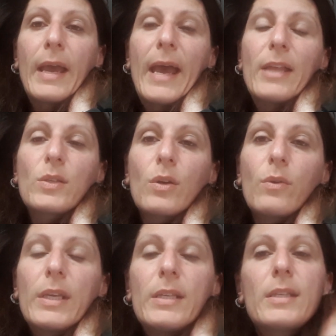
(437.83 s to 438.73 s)
And
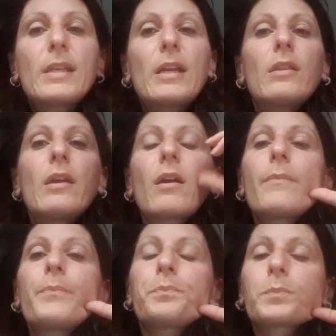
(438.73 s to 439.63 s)
so he stayed
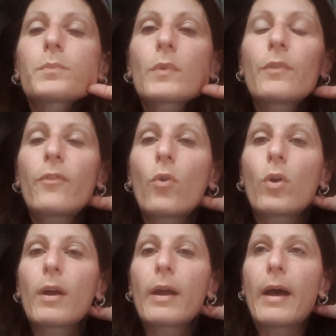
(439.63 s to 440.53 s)
there
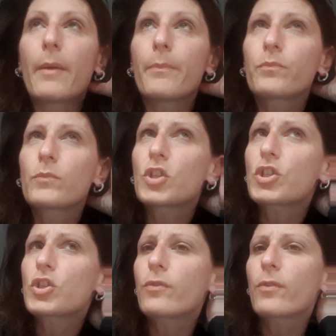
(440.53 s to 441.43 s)
for
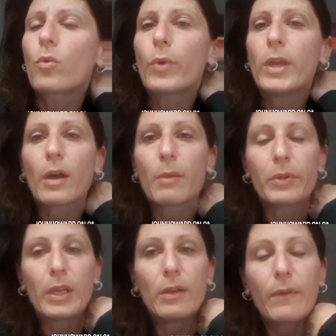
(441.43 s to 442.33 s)
just over a week, I
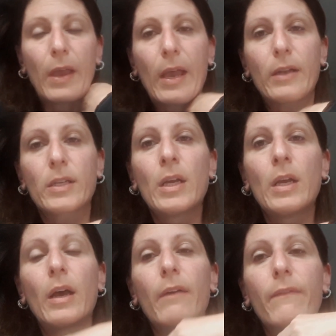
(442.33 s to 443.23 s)
believe, and
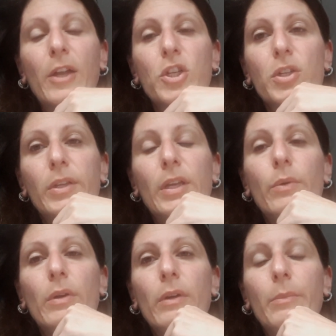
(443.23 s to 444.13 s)
eventually
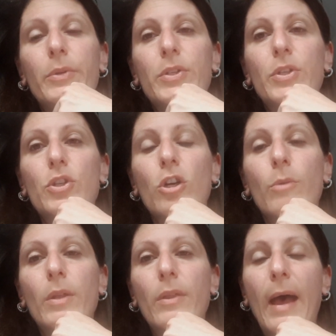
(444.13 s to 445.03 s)
we were able to
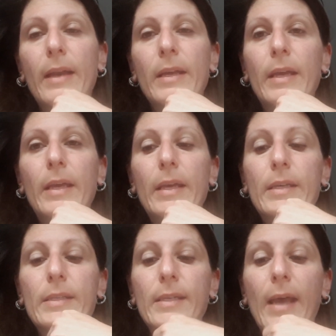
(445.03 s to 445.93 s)
determine that
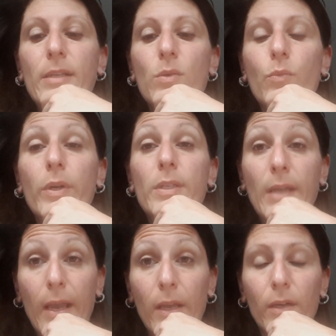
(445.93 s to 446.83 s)
his test was
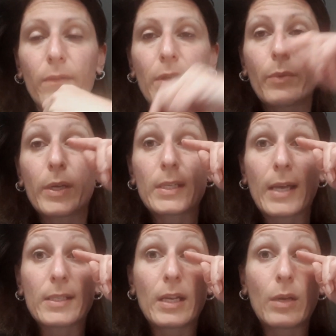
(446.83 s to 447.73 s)
negative. He was
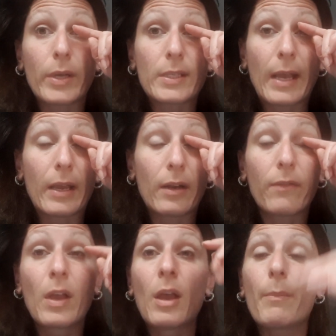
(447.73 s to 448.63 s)
tested, he was
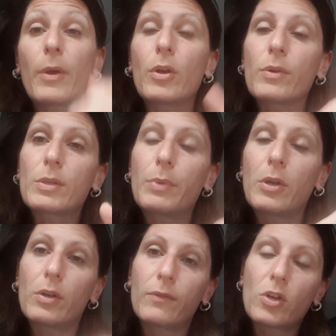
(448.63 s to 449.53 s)
negative, but there was a
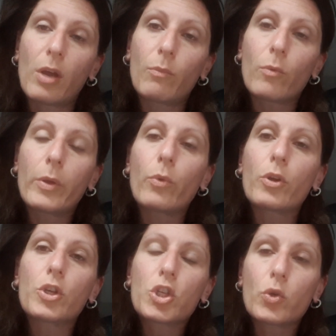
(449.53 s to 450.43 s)
period of time where we
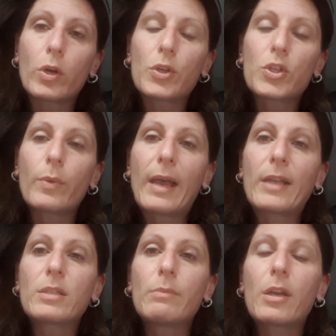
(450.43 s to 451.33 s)
weren't sure. So we
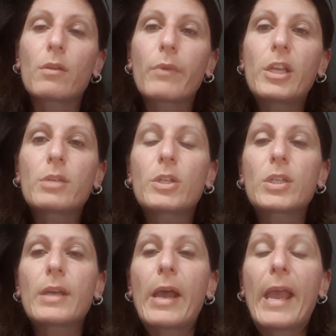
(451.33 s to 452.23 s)
had to make an arrangement
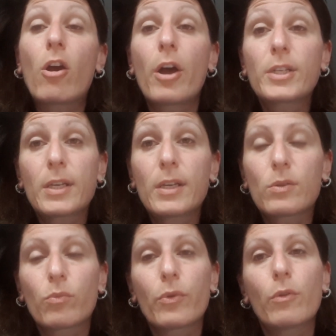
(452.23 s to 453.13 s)
to hang on to
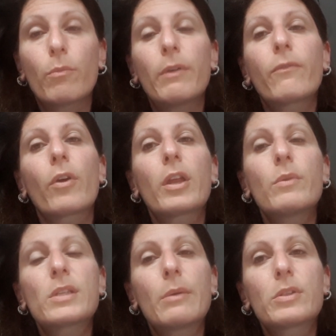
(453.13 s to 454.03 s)
his room before he
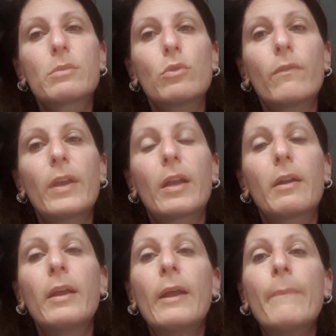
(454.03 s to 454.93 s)
was able to move
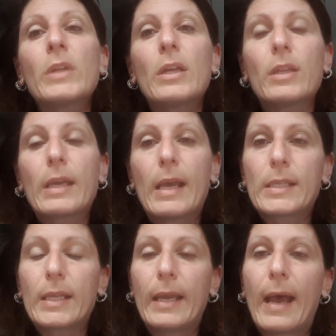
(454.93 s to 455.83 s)
in the
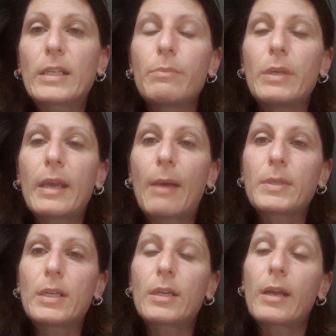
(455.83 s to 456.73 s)
case that he had to be
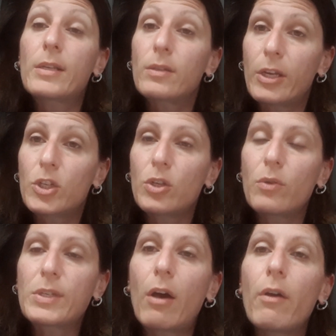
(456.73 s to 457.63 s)
kept in an isolation
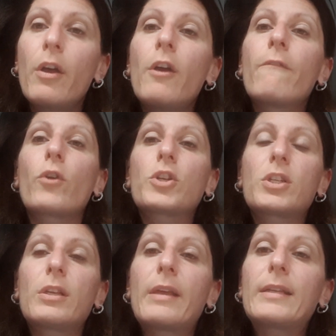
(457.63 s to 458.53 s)
hotel.
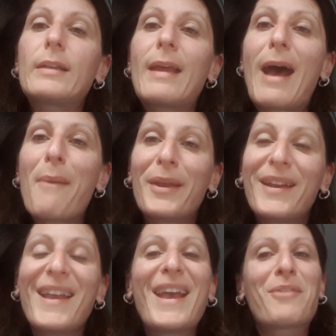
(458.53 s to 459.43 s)
Fortunately, that didn't happen,
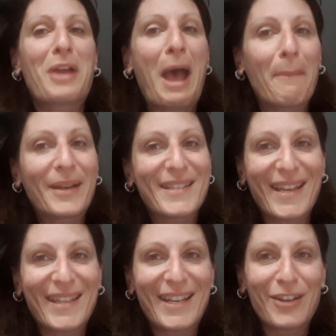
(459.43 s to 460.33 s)
and we're happy to
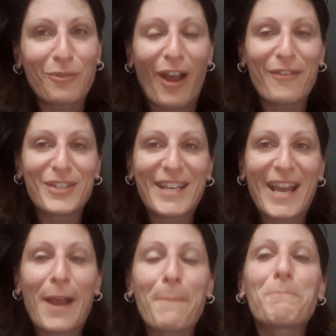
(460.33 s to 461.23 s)
say that he arrived
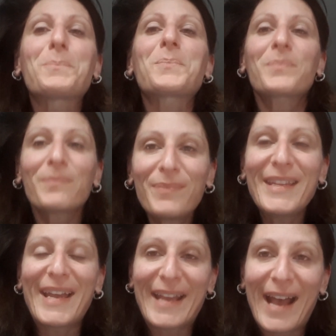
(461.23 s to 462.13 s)
today
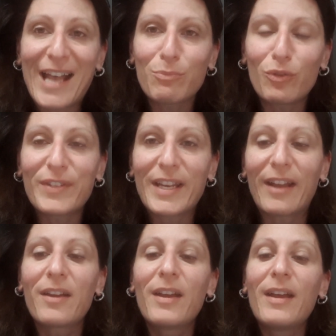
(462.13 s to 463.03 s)
and he has moved in.